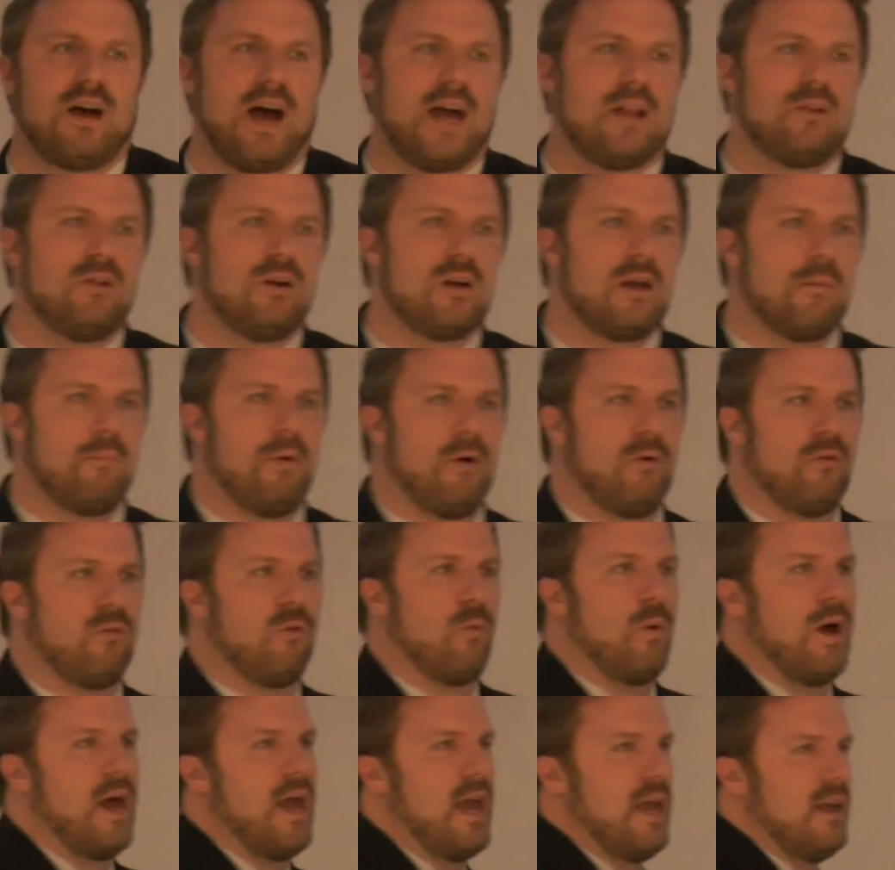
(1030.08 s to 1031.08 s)
I look both
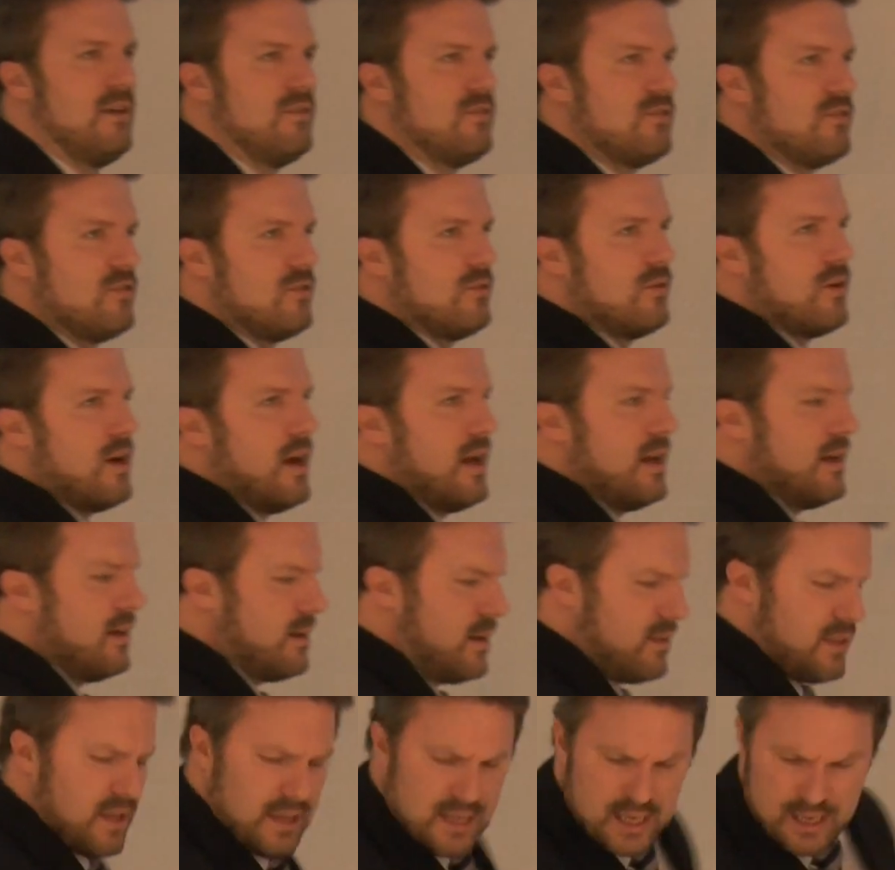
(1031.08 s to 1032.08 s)
ways, right? And I
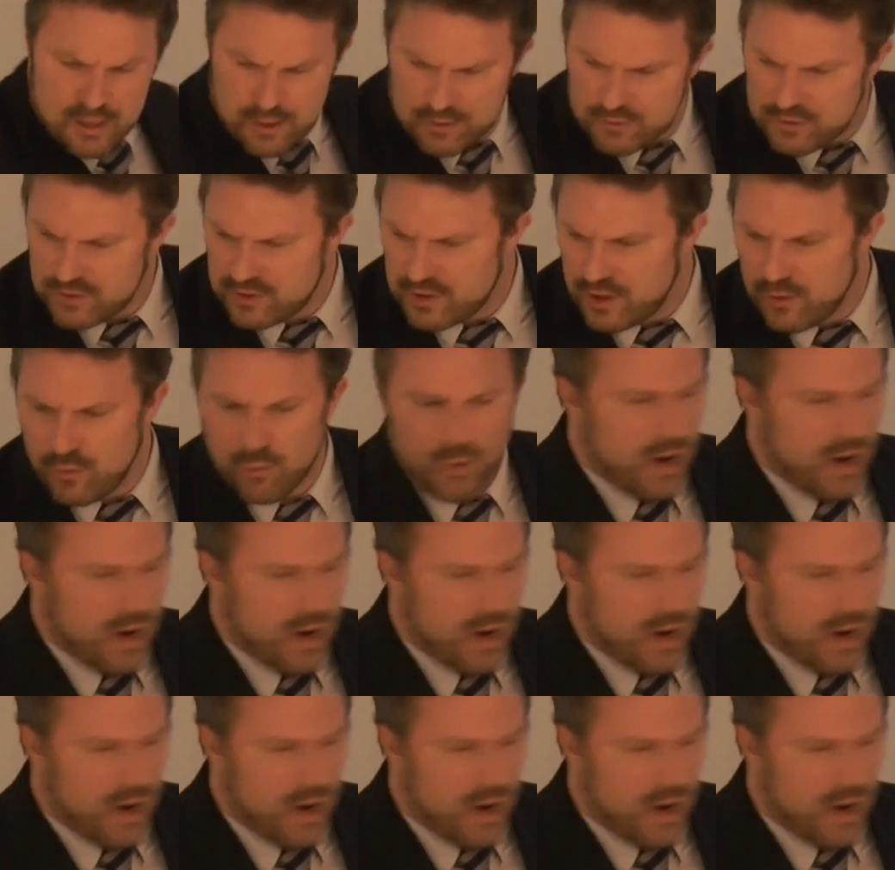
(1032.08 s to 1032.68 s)
think here I'm supposed to go